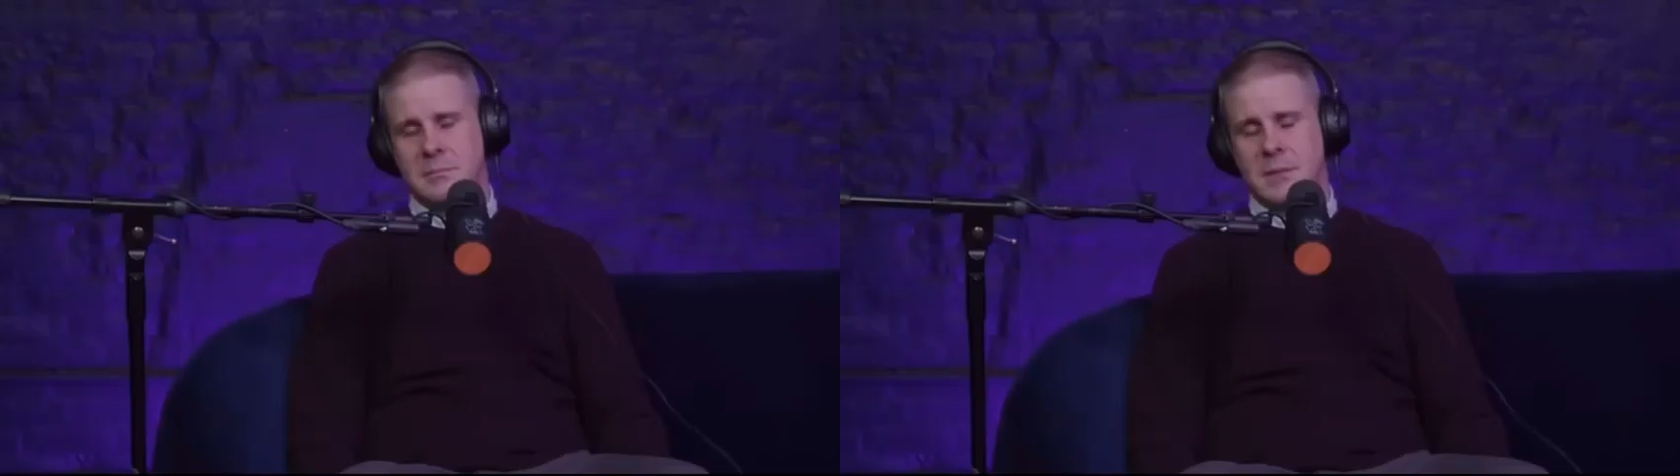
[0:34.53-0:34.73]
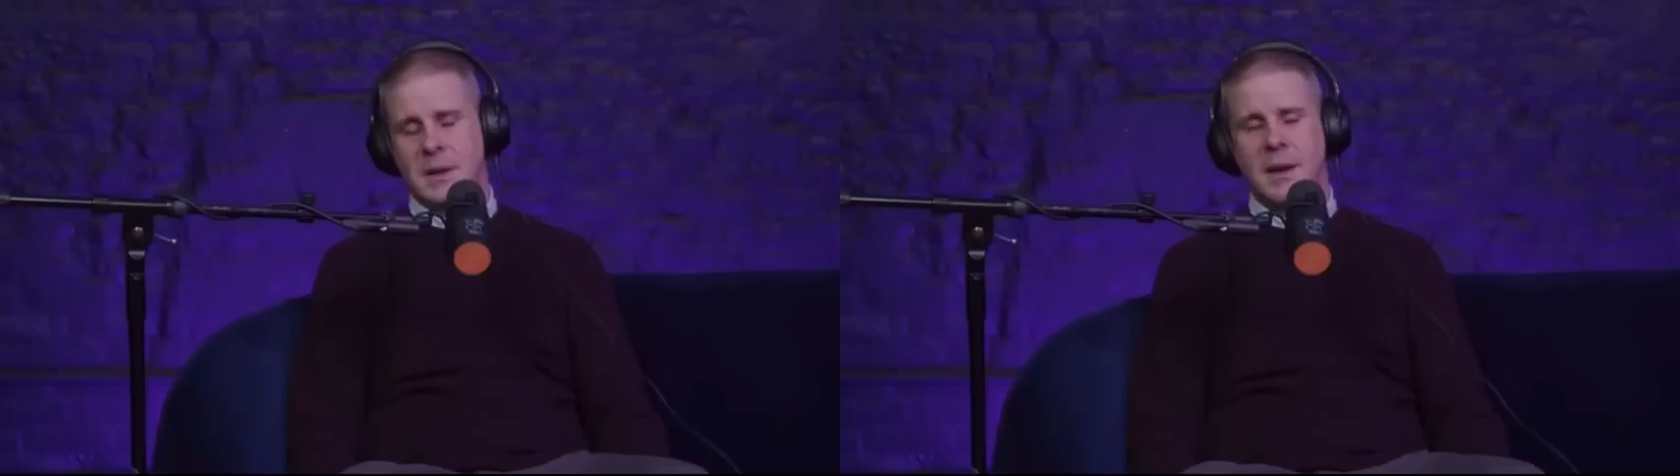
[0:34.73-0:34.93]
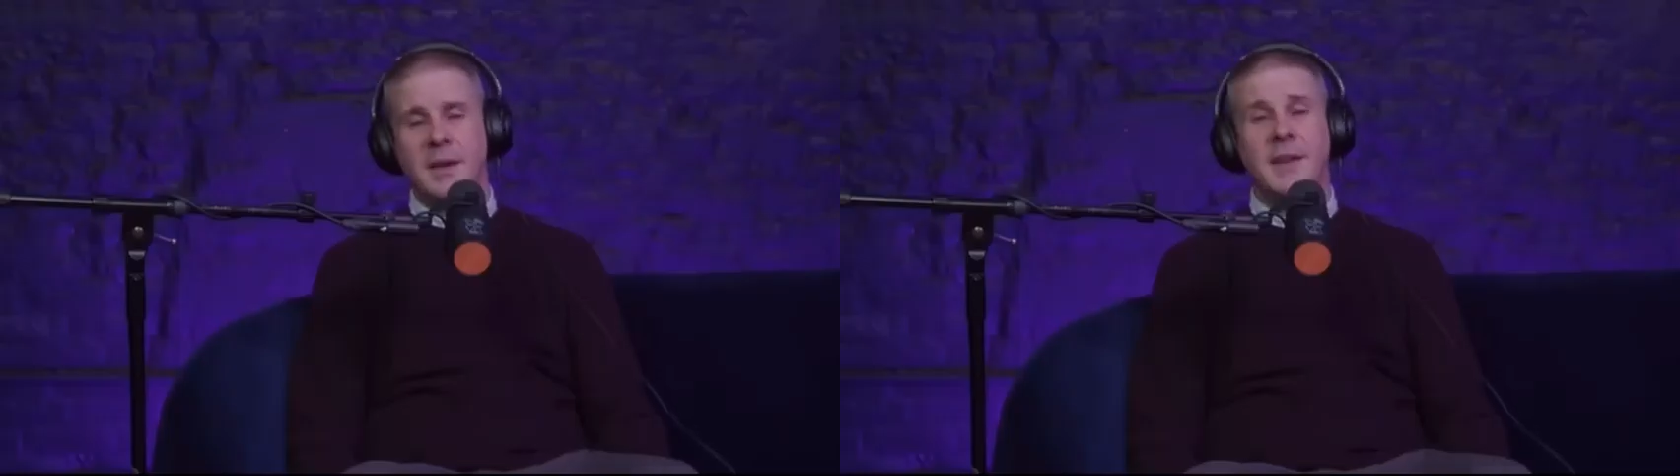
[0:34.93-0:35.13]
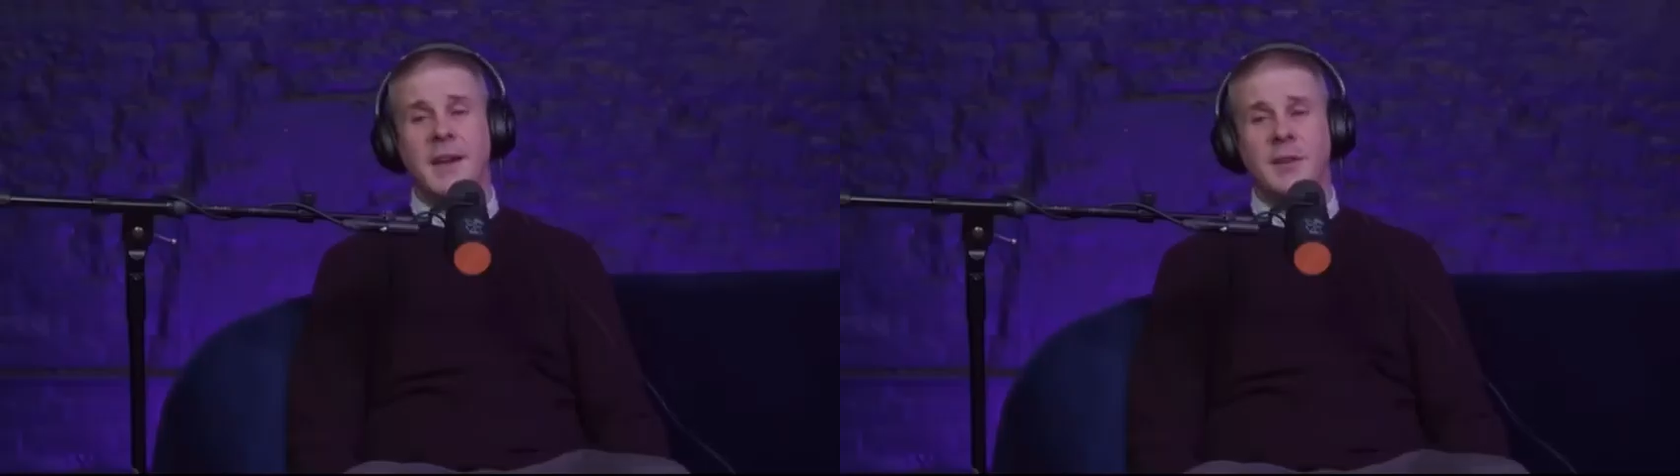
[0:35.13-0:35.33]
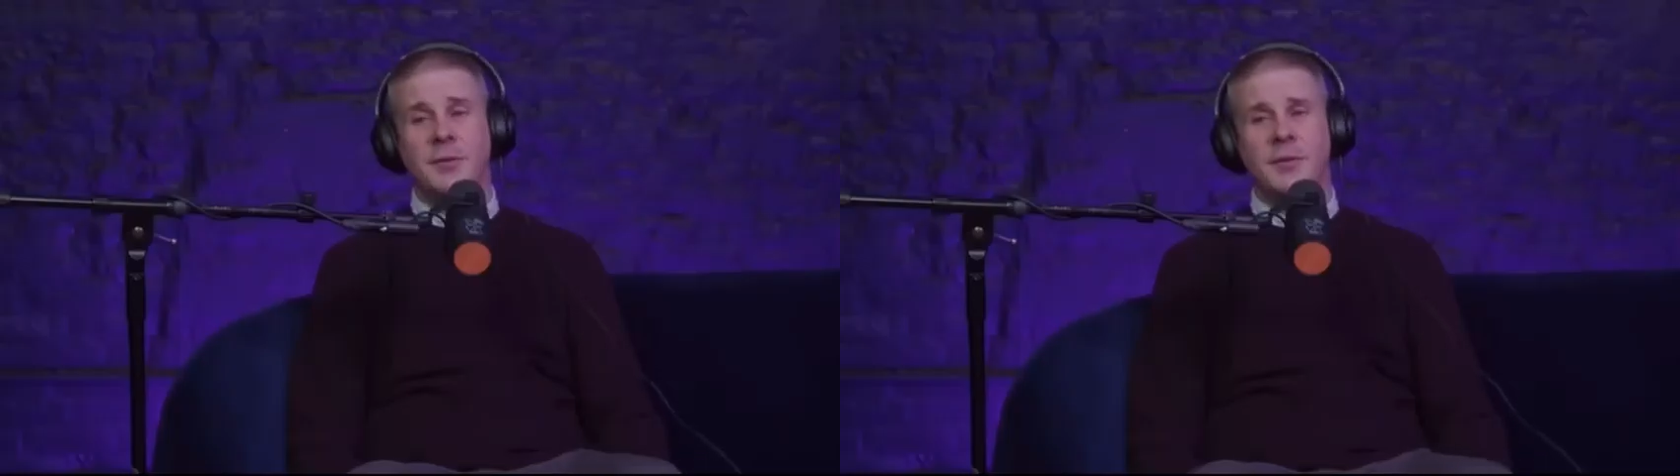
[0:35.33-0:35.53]
I think,
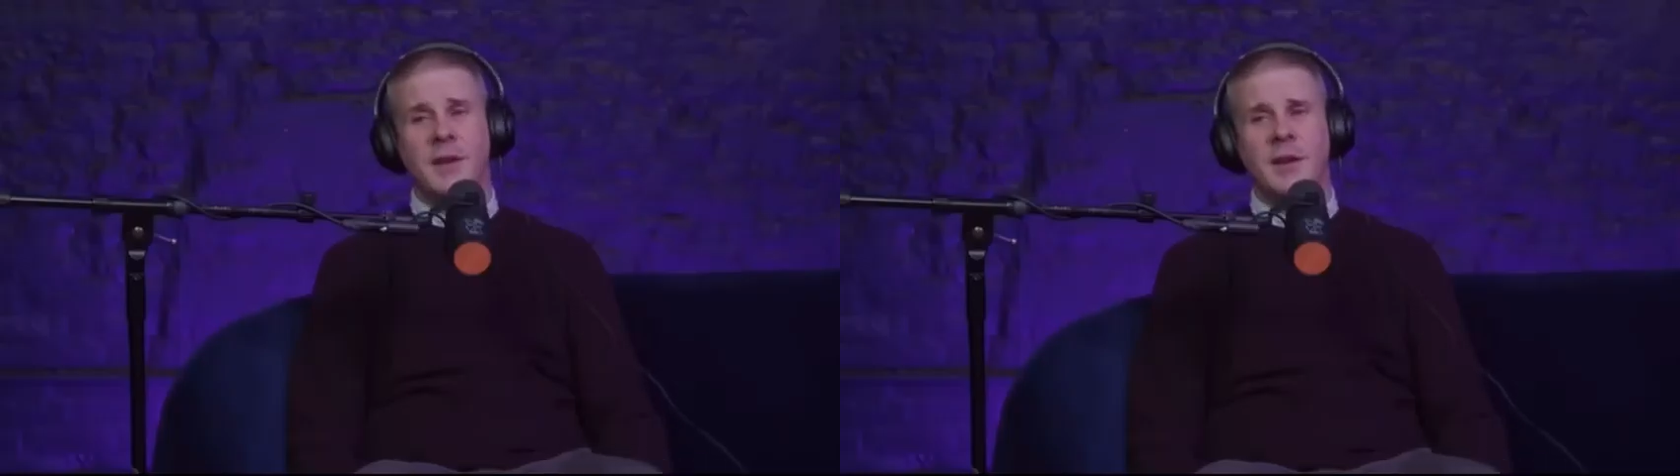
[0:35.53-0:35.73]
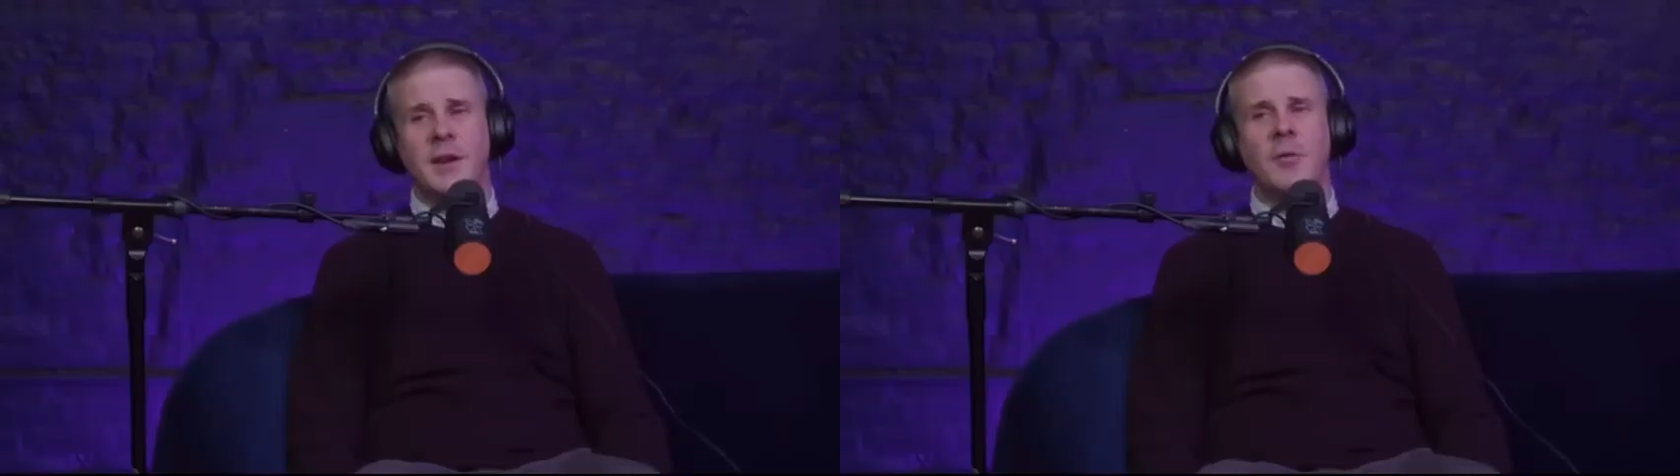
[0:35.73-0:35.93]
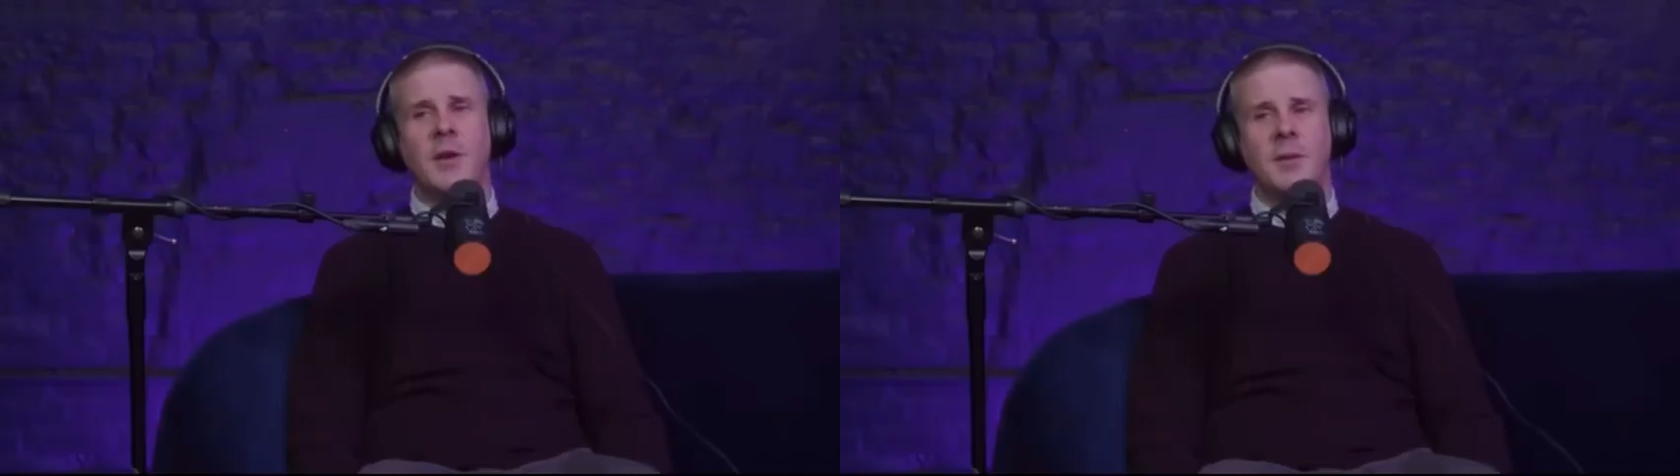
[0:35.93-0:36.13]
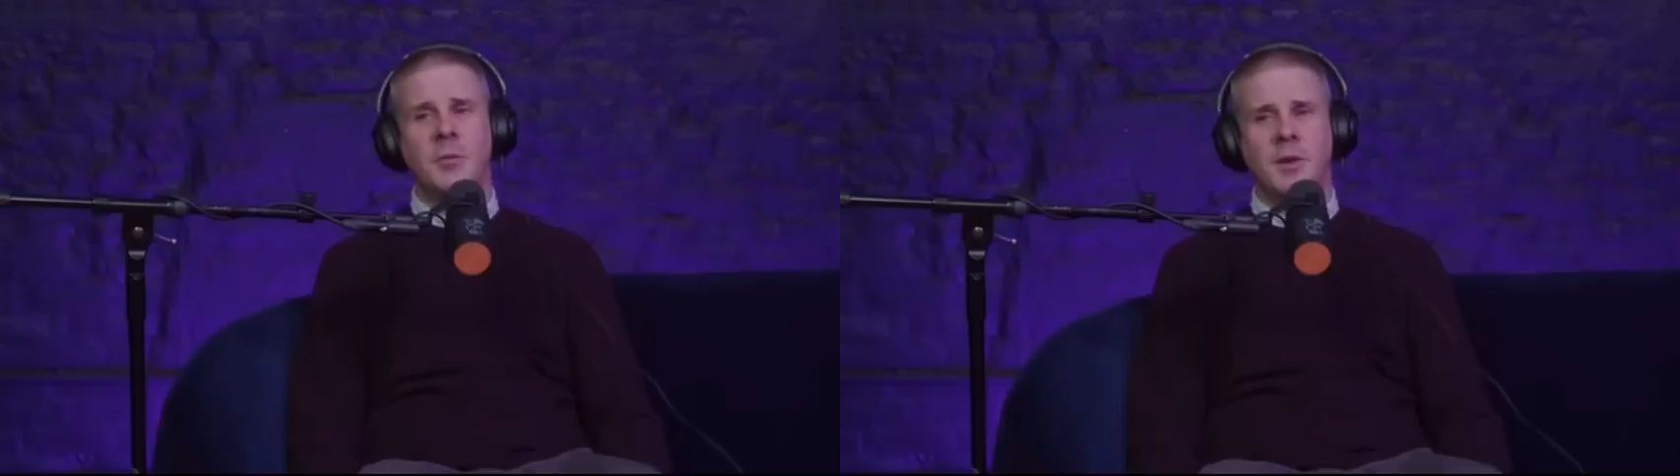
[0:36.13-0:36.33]
as you said, an incredibly